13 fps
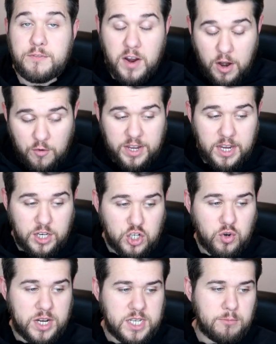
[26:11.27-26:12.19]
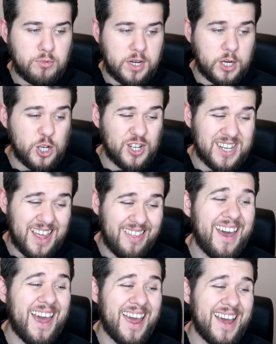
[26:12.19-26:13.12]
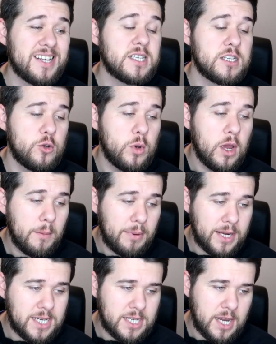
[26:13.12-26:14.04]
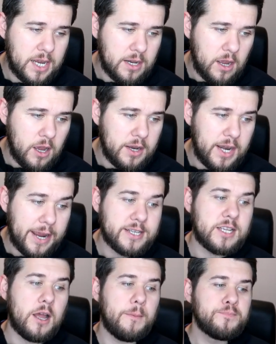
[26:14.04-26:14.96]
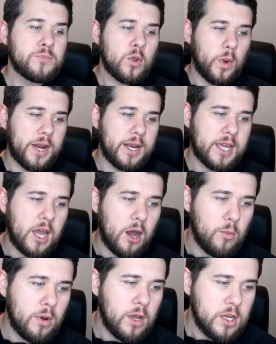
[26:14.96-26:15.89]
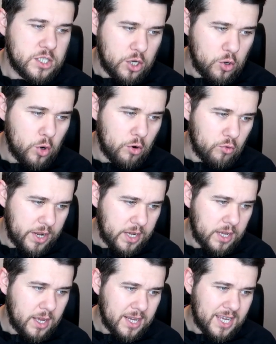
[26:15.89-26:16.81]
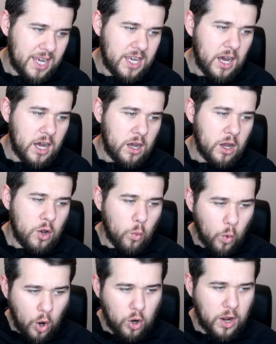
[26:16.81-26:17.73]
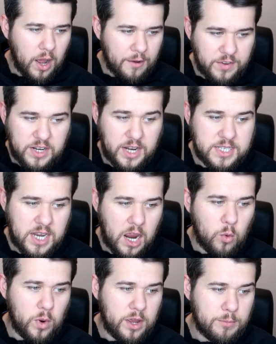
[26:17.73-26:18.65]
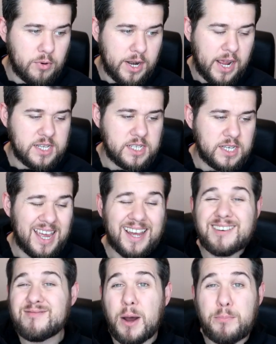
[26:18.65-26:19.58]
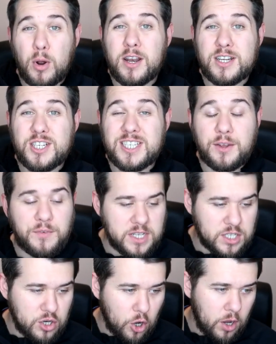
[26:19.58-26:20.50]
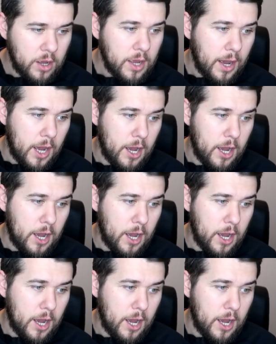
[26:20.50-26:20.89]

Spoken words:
Very interesting predictions, that has to be said. Next up, we're going to come to Rick Kiar Wong. I think that's how we're pronouncing that. Apologies if it's not.